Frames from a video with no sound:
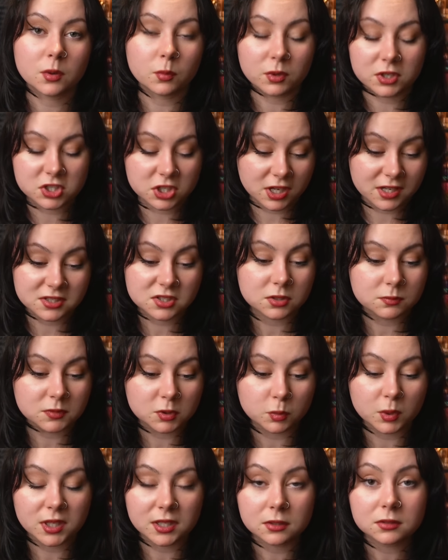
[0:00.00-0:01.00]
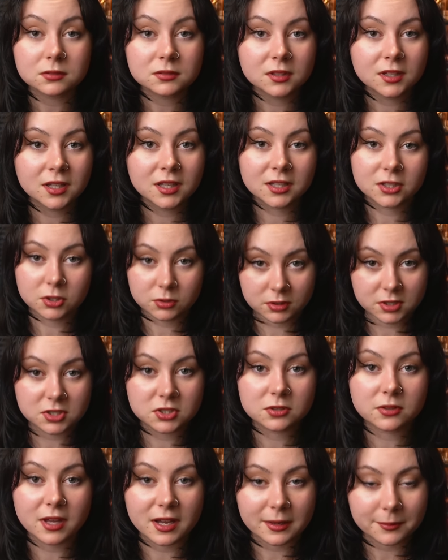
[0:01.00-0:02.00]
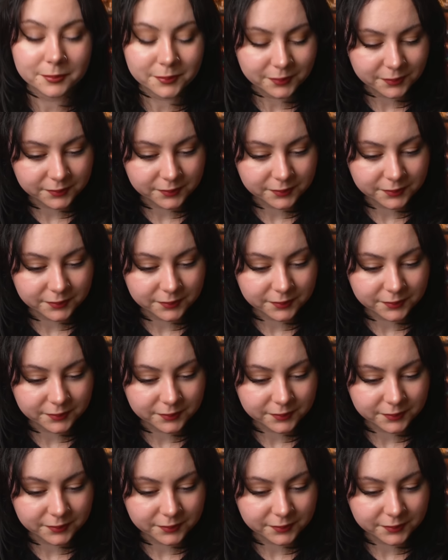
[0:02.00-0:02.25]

which I assume you will, you can do that.